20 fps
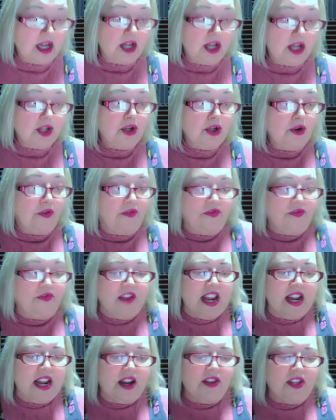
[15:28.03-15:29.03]
You
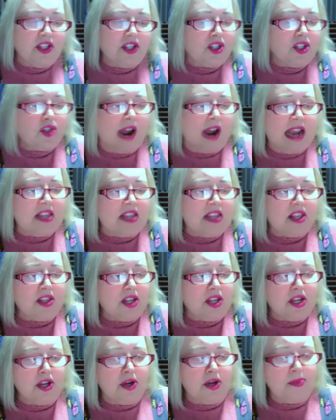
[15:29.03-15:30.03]
feel the strength of
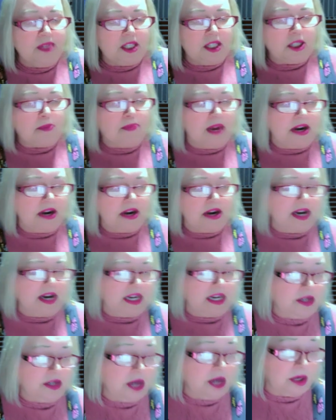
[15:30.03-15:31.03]
the human
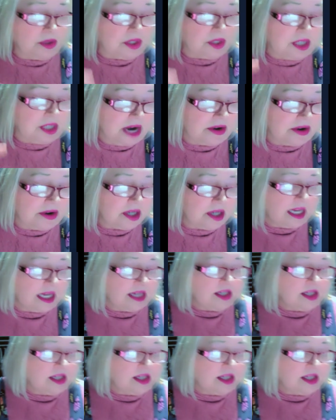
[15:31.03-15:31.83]
spirit no terror can